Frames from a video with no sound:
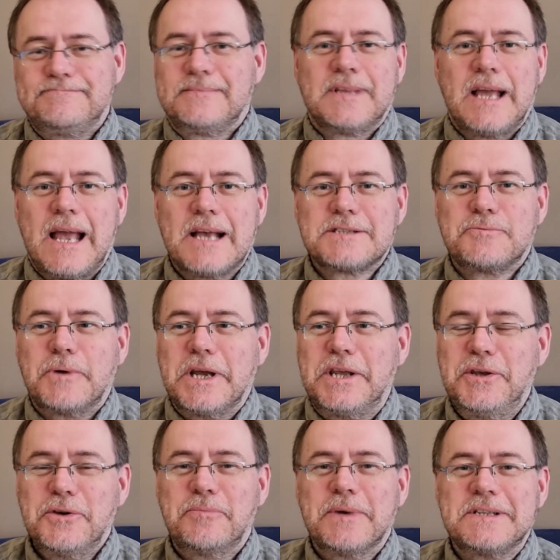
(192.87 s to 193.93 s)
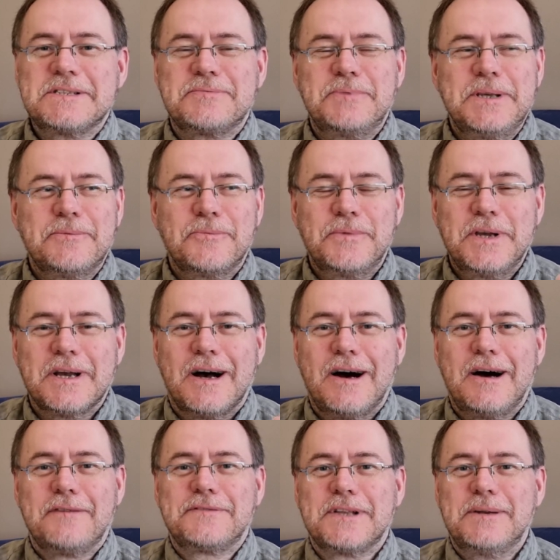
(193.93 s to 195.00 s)
as we're humans, we
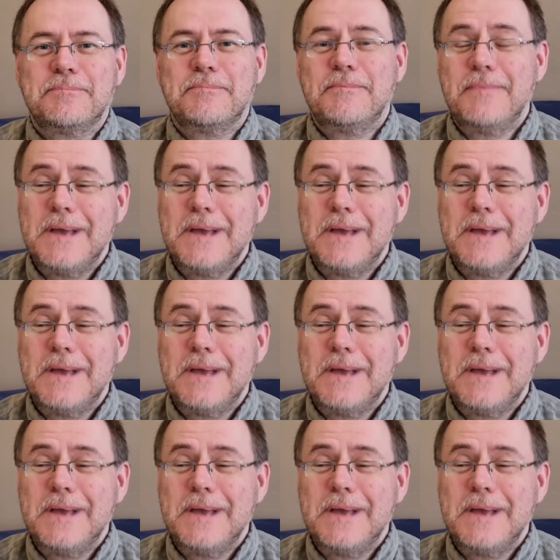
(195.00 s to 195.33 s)
often